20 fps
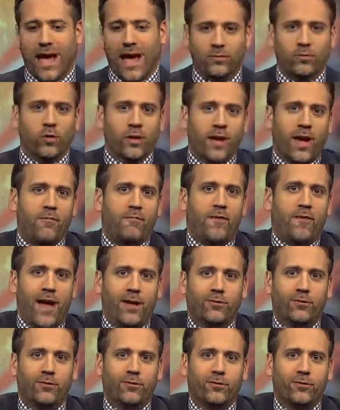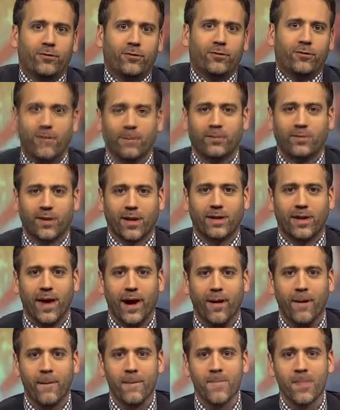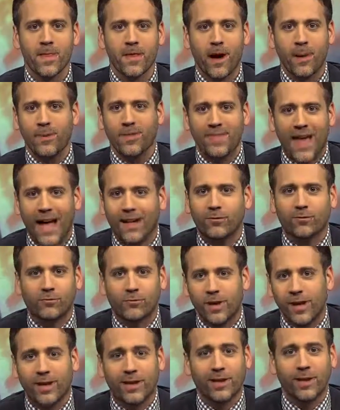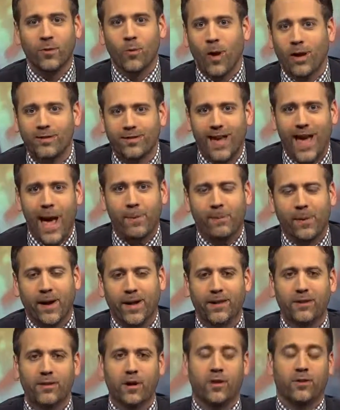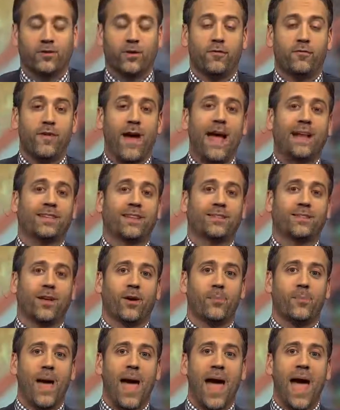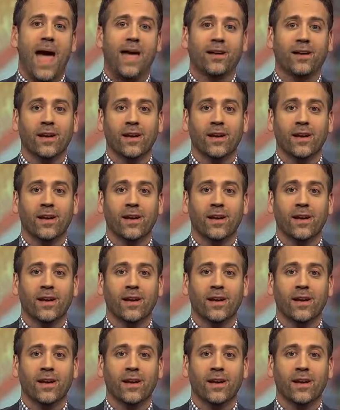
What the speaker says: So you get fans from other teams in there. I mean, that's really what's happening, is the fact that they're bad.